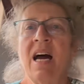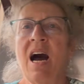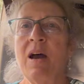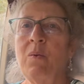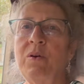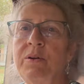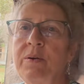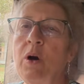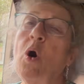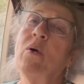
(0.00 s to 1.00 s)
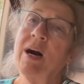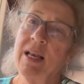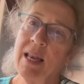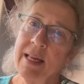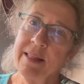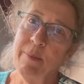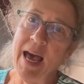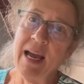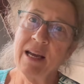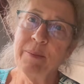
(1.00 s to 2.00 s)
I will. Oh, I like the
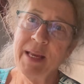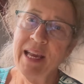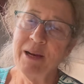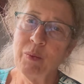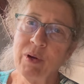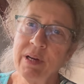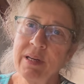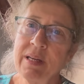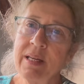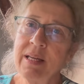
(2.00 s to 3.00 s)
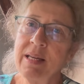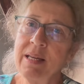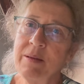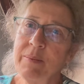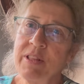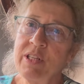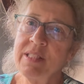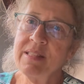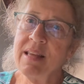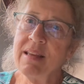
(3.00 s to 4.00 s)
backup camera. But
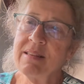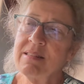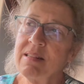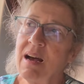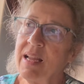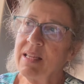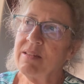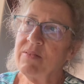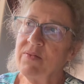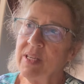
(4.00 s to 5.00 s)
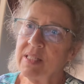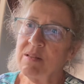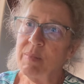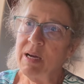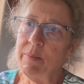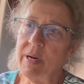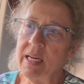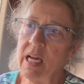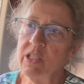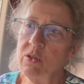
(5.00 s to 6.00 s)
these things I can fix about
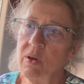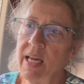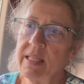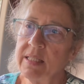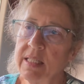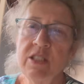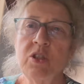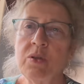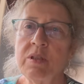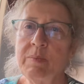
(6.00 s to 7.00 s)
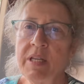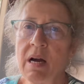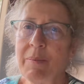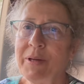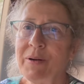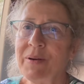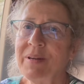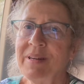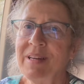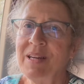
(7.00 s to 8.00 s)
mine. I do like a digital speedometer
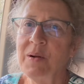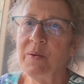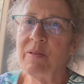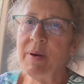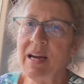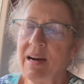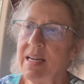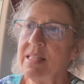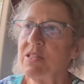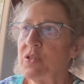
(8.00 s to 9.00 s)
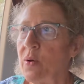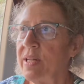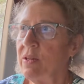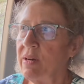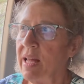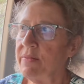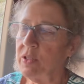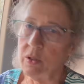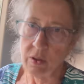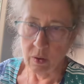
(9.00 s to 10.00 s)
with my eyes so I don't have
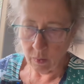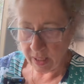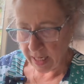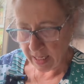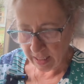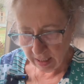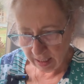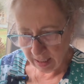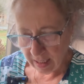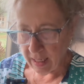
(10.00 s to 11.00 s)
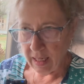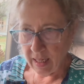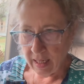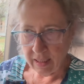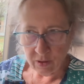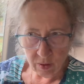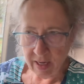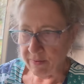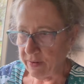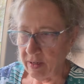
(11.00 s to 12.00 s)
to look away and try
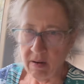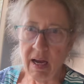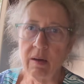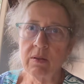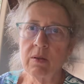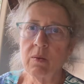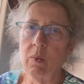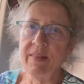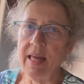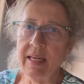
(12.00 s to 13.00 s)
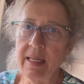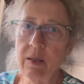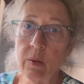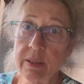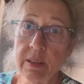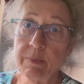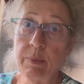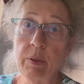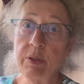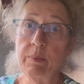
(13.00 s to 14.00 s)
and figure out what that needle is
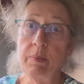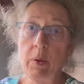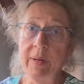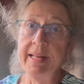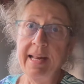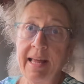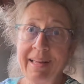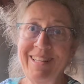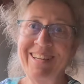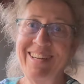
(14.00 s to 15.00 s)
pointed at.